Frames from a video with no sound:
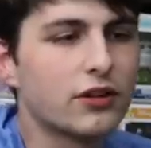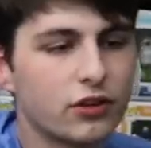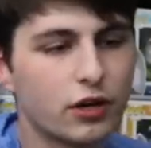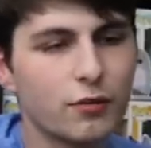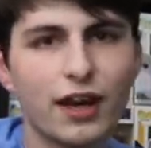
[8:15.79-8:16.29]

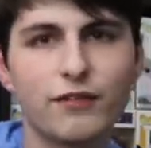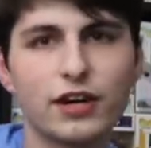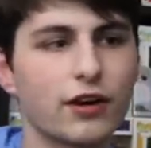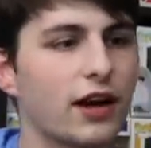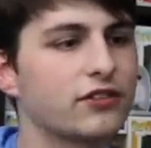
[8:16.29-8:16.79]
So here we have it
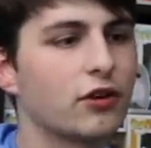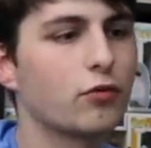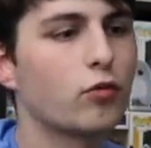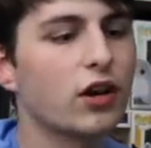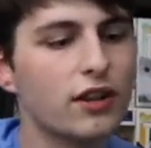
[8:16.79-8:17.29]
here, guys. So
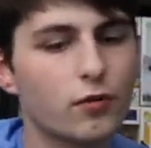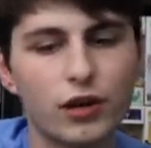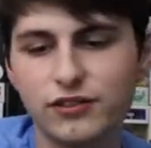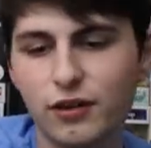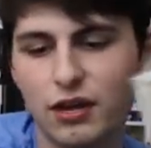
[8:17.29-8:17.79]
one of the
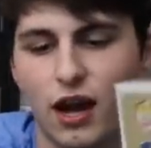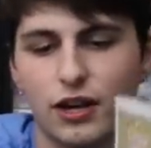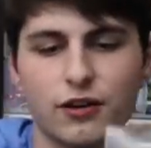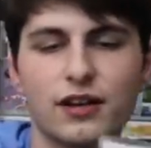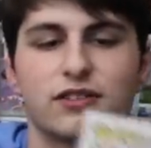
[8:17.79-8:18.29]
ones that we
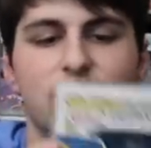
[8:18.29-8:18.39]
got here is